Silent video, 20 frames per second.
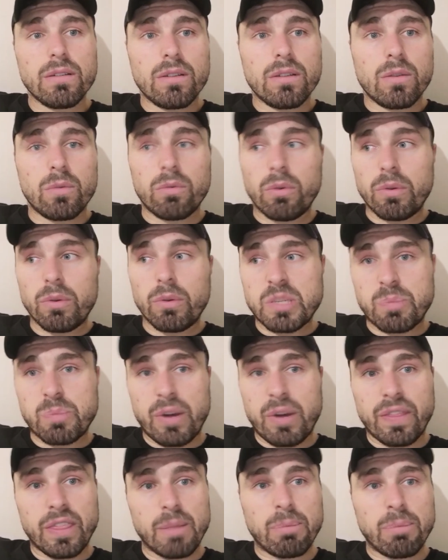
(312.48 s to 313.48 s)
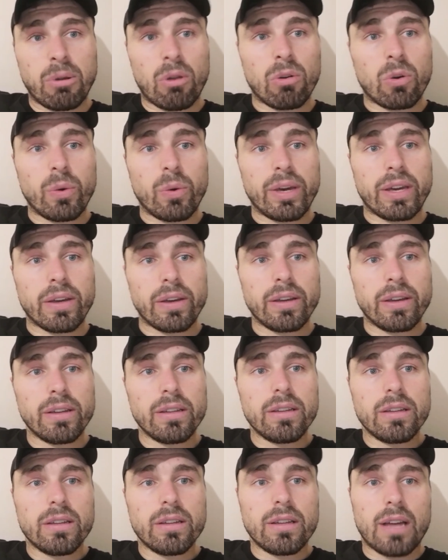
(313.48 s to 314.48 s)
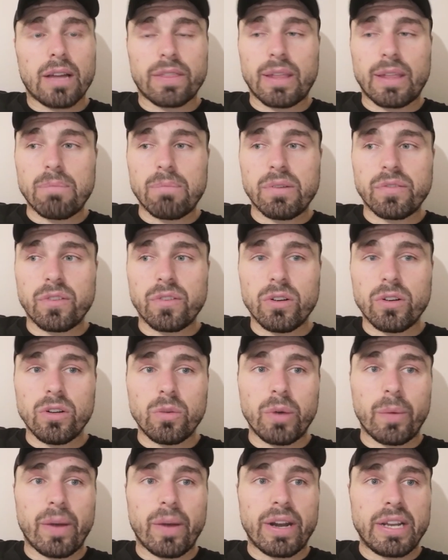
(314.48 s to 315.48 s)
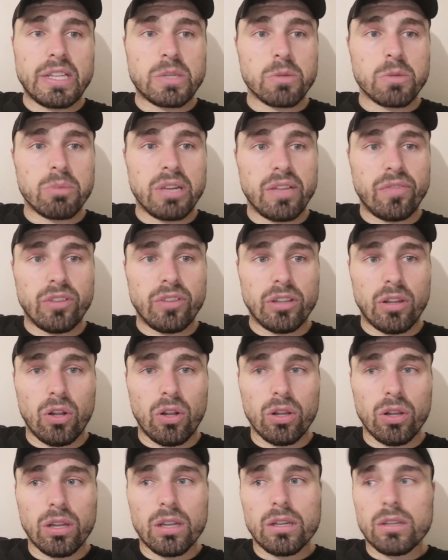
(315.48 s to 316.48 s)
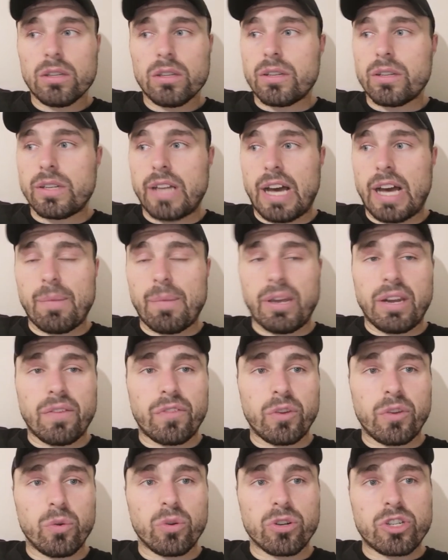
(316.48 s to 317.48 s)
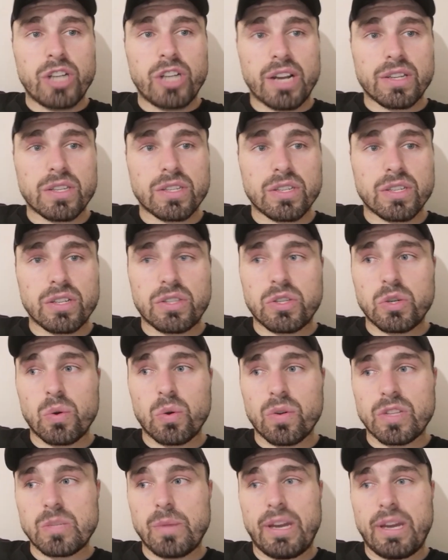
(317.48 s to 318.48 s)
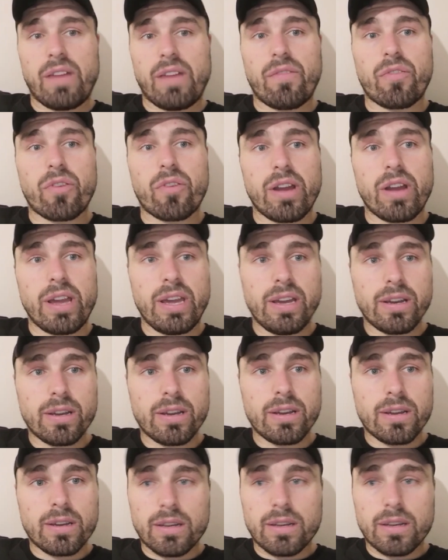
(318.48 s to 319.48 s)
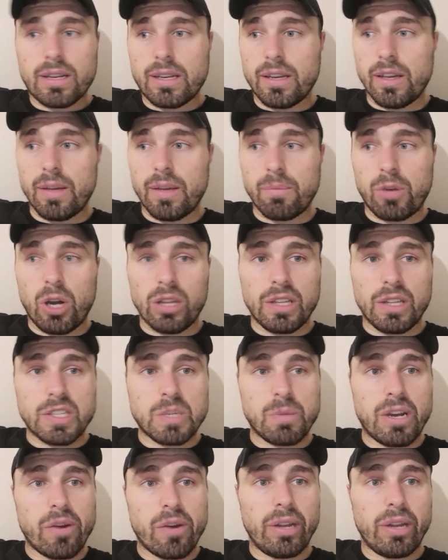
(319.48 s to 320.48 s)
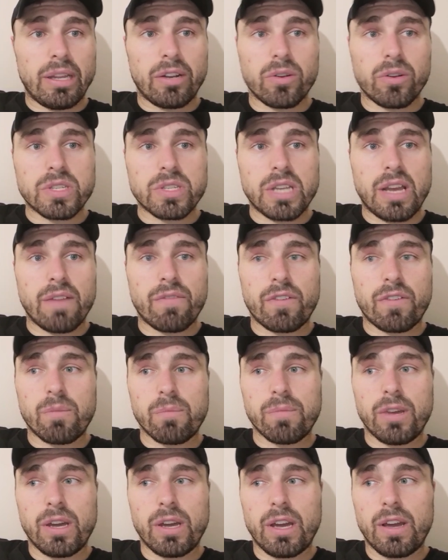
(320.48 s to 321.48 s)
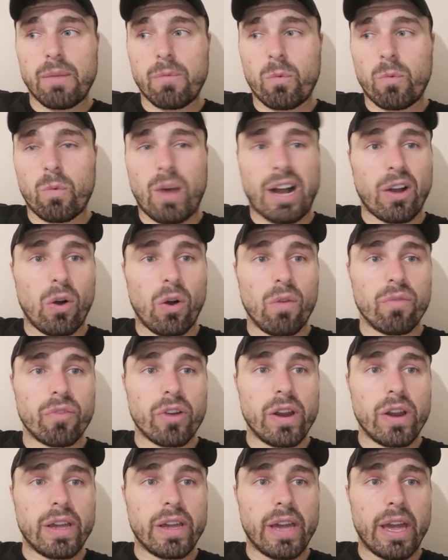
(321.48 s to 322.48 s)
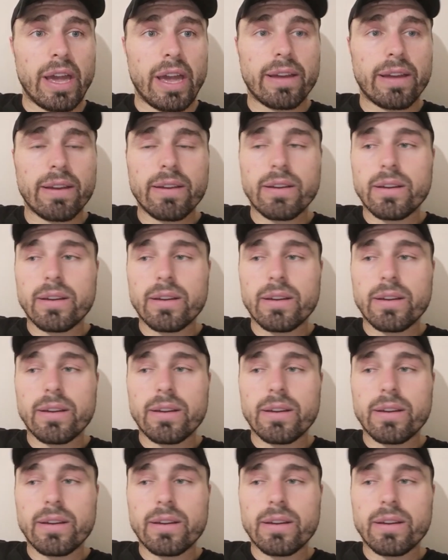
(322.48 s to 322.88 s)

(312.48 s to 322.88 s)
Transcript: We were spreading the ball quicker. I think before we went into a bit of a lull, Derby had a few good chances at 2-1 to make it 3. Collins has made a really good save from Waghorn free kick.